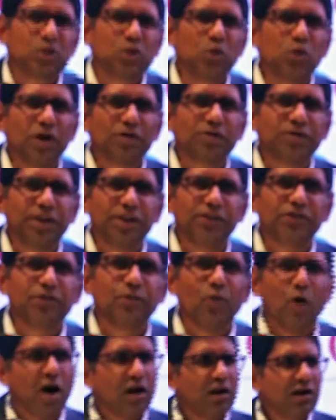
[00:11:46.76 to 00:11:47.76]
2 or 3
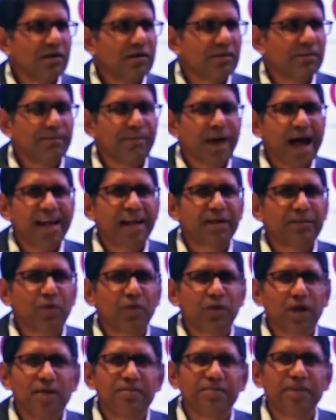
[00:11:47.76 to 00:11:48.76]
small pilot
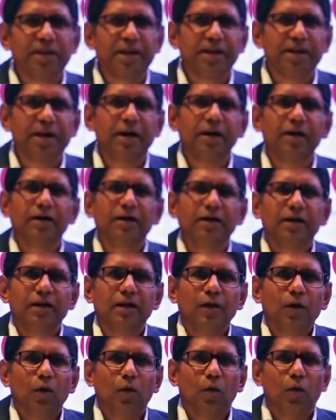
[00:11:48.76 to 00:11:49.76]
programs in India.
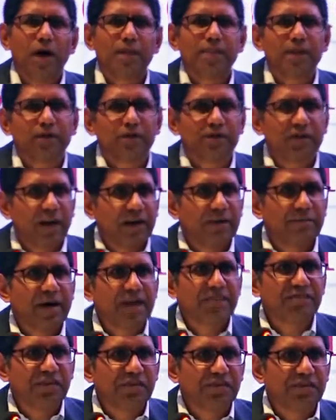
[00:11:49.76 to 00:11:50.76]
One that was done
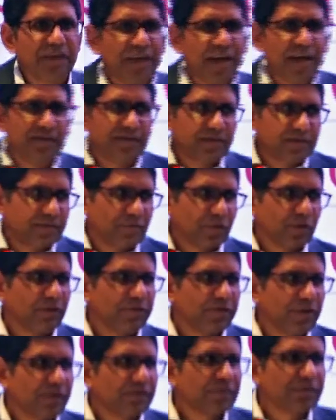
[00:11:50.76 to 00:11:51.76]
by CCS, the
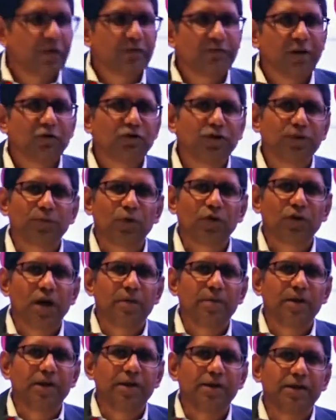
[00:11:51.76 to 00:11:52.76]
first sort of voucher
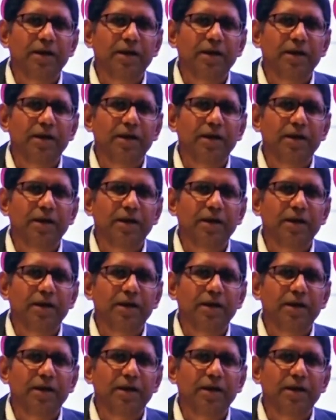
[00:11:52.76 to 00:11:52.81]
program in